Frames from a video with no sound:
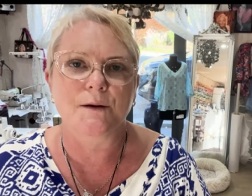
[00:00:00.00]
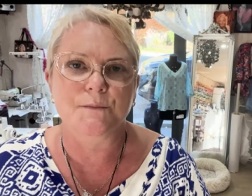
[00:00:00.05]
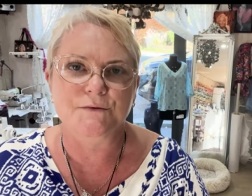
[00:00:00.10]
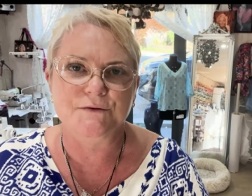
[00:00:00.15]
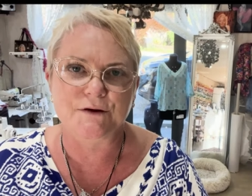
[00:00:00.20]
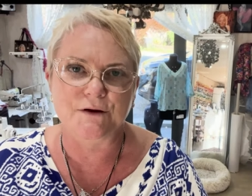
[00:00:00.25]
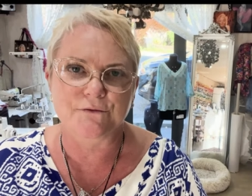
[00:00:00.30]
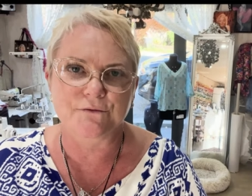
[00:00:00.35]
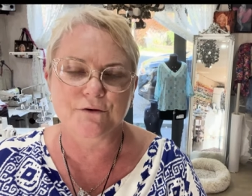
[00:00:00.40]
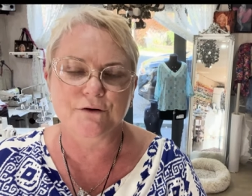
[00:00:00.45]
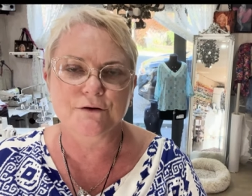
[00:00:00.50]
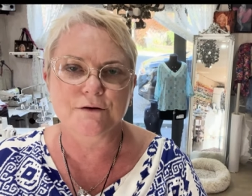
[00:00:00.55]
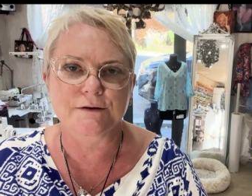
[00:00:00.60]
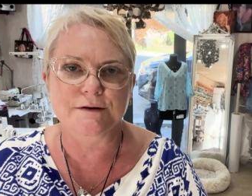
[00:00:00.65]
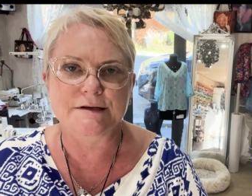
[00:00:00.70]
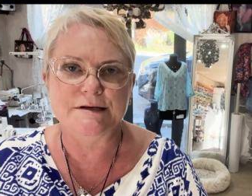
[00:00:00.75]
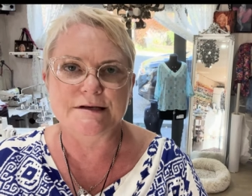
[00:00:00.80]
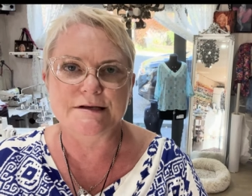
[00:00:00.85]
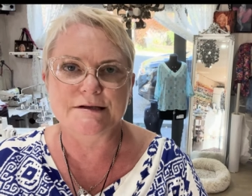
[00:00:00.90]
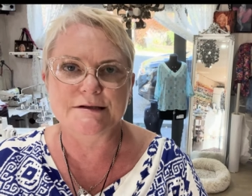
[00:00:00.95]
So Frugal
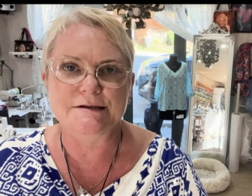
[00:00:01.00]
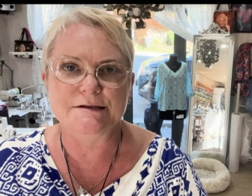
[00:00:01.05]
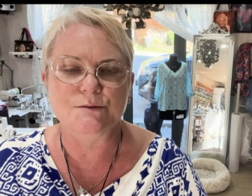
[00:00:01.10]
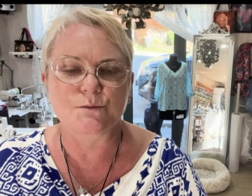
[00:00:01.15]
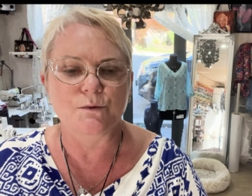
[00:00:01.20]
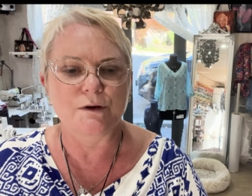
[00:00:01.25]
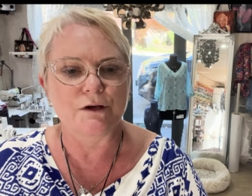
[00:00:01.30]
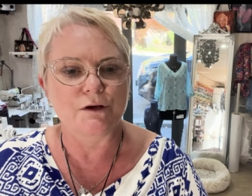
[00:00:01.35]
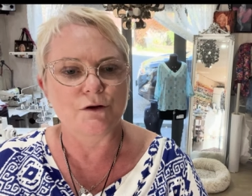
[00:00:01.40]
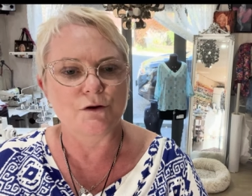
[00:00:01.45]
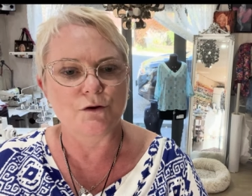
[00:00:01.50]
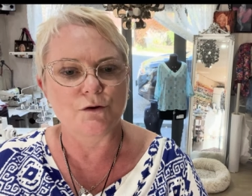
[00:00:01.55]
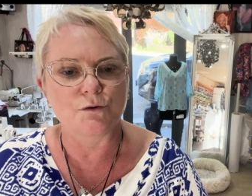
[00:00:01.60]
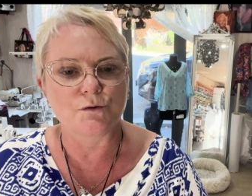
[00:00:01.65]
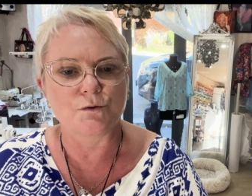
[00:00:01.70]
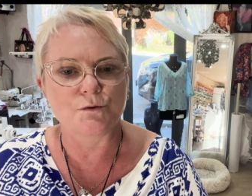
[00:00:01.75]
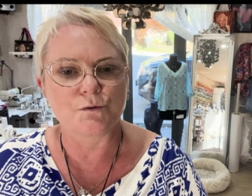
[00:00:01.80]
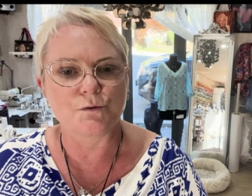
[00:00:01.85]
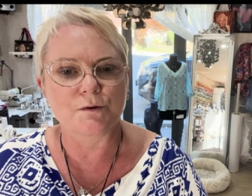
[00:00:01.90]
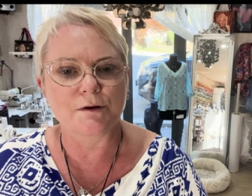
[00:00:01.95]
is when
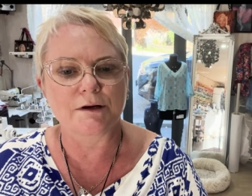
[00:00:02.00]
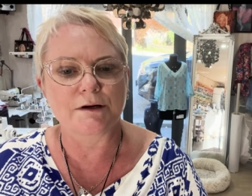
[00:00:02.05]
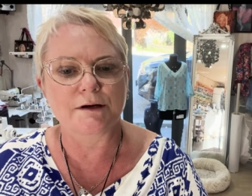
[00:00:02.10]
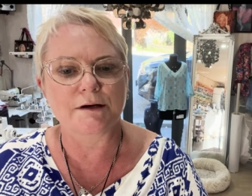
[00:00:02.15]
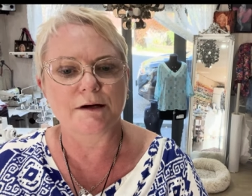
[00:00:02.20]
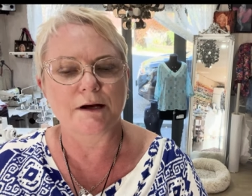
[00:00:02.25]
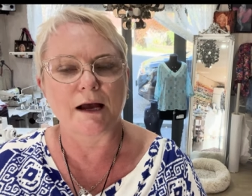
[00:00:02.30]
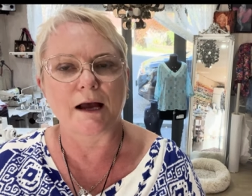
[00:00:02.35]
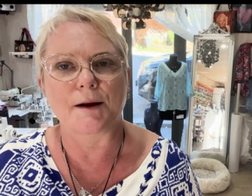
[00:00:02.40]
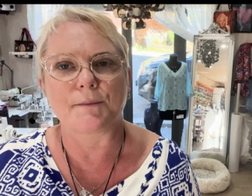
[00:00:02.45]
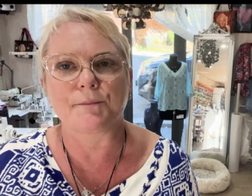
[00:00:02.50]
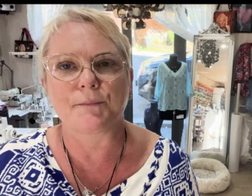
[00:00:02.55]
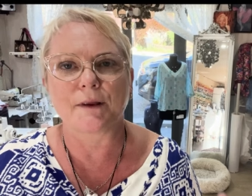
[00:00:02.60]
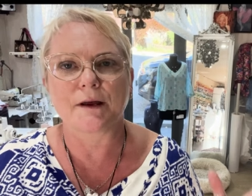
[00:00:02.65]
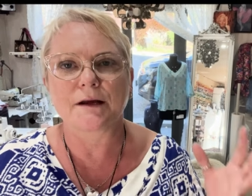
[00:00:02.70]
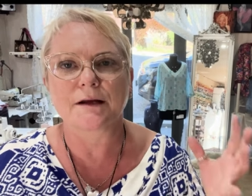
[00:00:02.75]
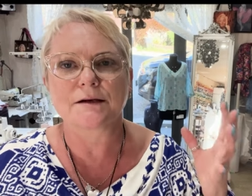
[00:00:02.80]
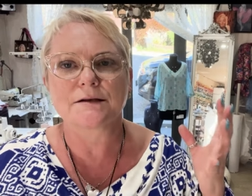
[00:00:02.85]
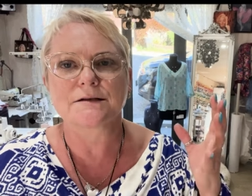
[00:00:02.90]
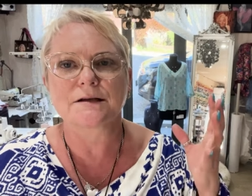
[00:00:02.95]
you
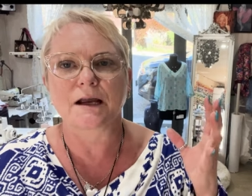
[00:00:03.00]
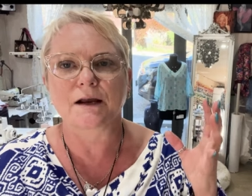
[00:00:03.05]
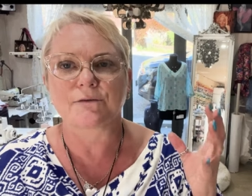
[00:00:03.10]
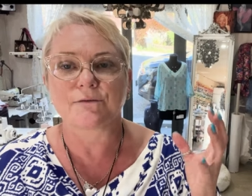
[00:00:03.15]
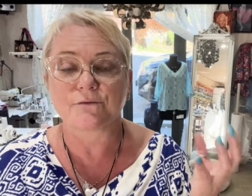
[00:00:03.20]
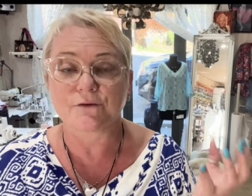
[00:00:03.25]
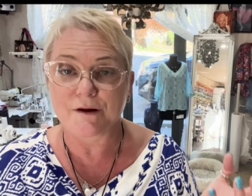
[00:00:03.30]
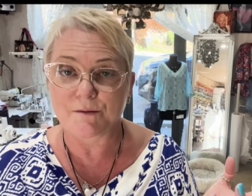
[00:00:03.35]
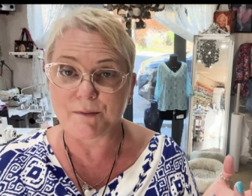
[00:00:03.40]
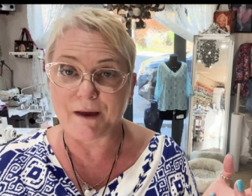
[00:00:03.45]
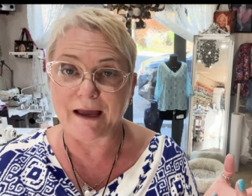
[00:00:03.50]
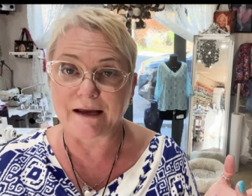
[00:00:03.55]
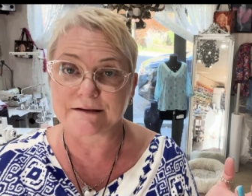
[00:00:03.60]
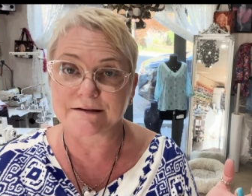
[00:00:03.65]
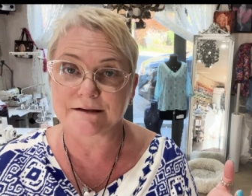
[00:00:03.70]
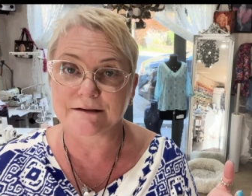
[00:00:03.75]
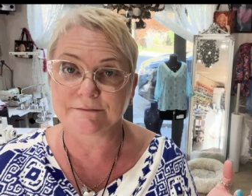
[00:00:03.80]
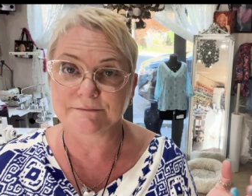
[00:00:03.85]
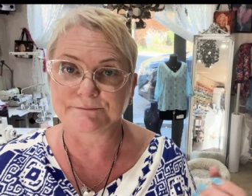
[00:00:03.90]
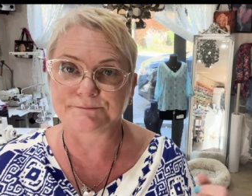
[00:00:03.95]
take a free
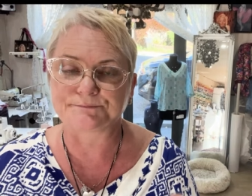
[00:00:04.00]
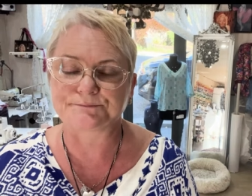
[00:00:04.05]
pattern.